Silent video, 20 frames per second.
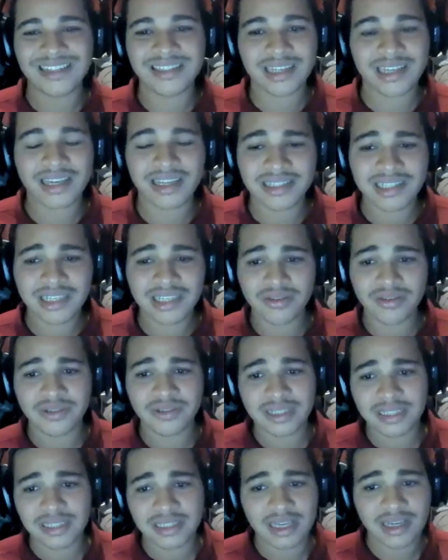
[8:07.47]
to continue
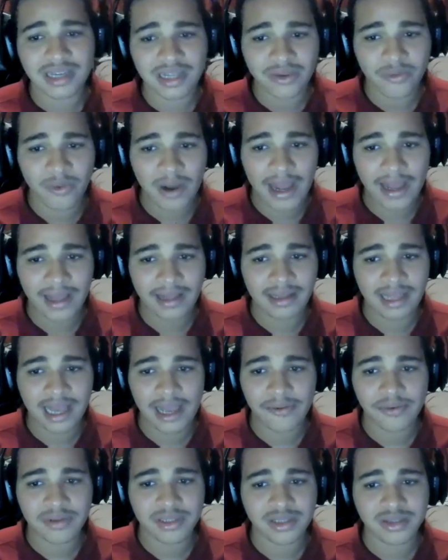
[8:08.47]
to study while
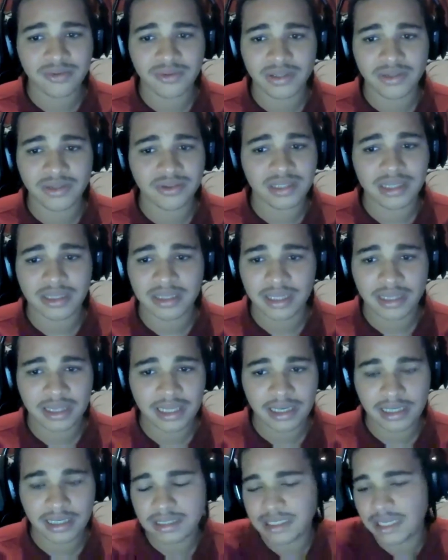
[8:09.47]
I was doing those other
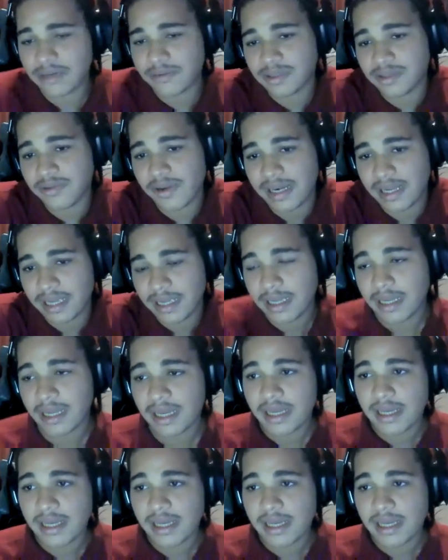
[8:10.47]
things. I was ready.